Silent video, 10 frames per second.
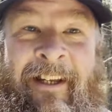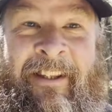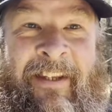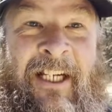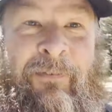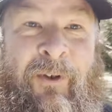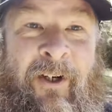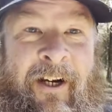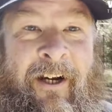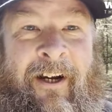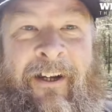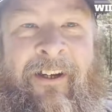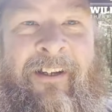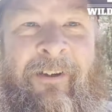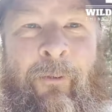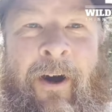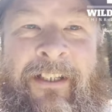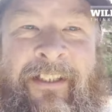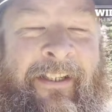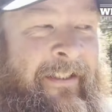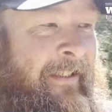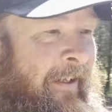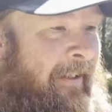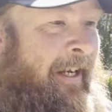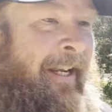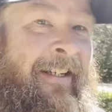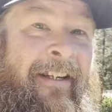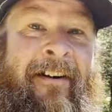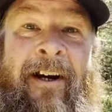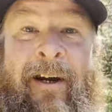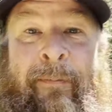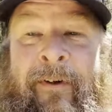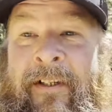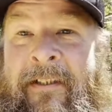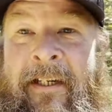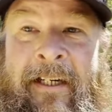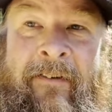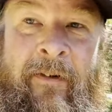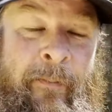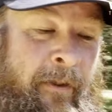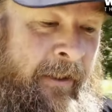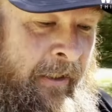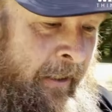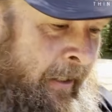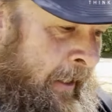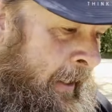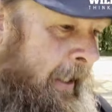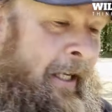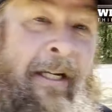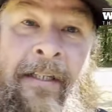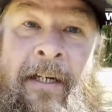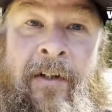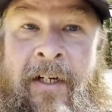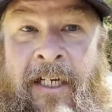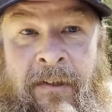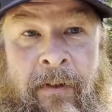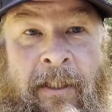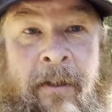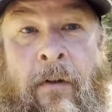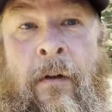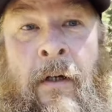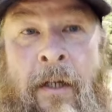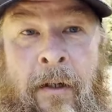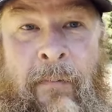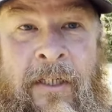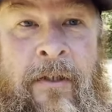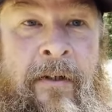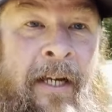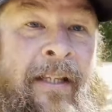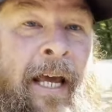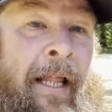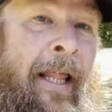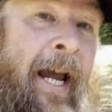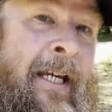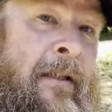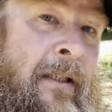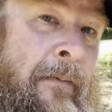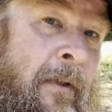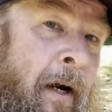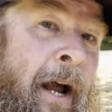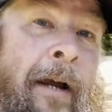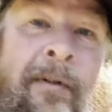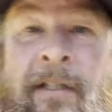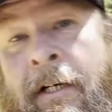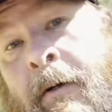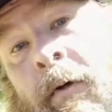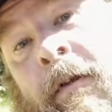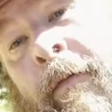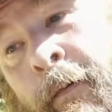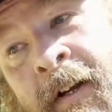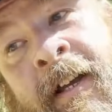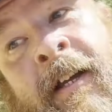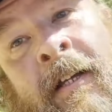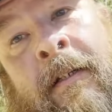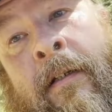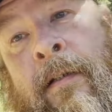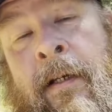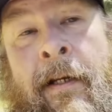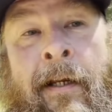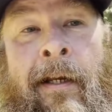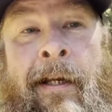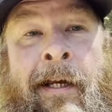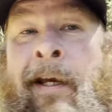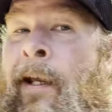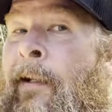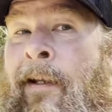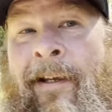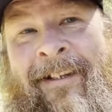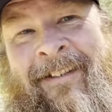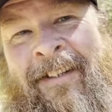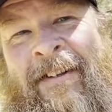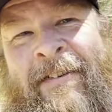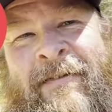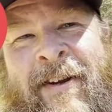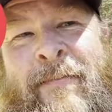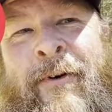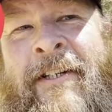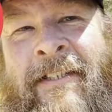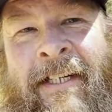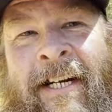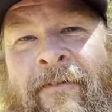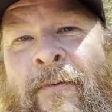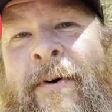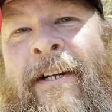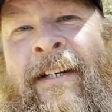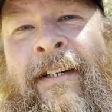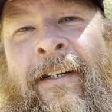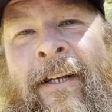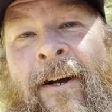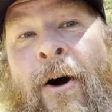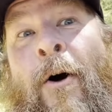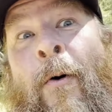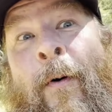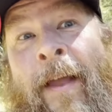thanks for watching this till the end here. I appreciate everybody. And until the next video, make sure you hit that like and subscribe, share with your friends, and we appreciate everybody. Oh,